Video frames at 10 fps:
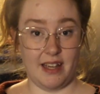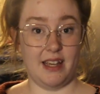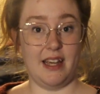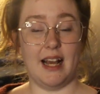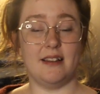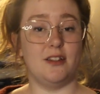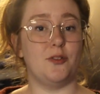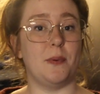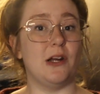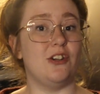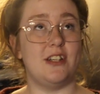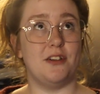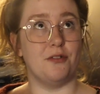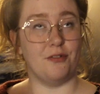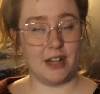He has inspired
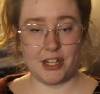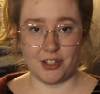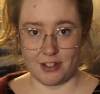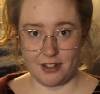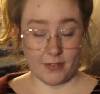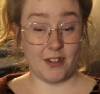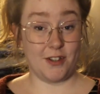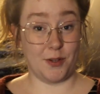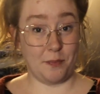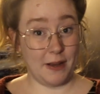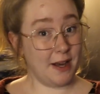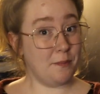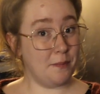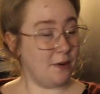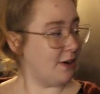generations to pick
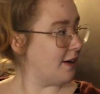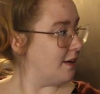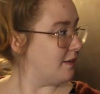up a book